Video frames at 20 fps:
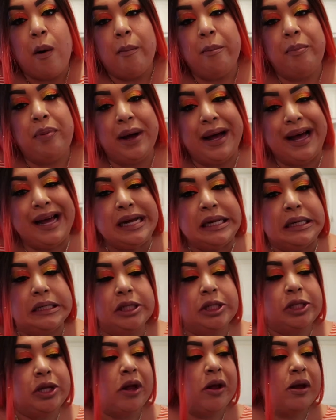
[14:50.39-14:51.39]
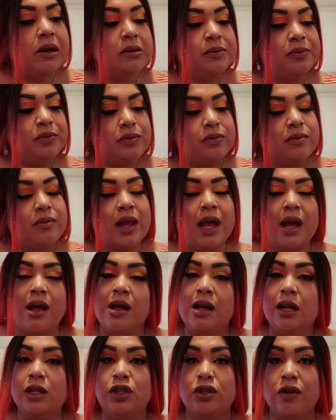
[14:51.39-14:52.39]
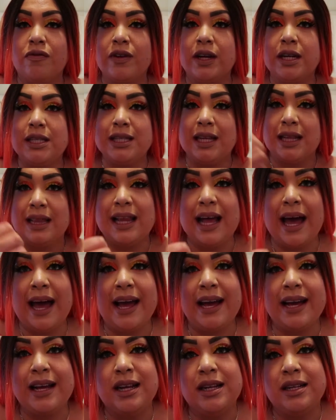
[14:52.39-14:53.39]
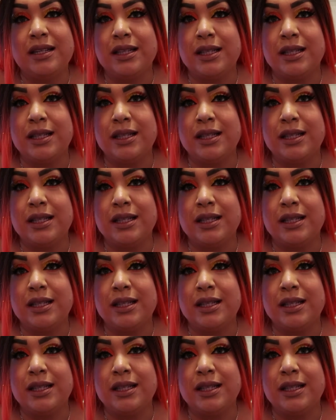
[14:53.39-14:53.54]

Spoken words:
But don't forget to like,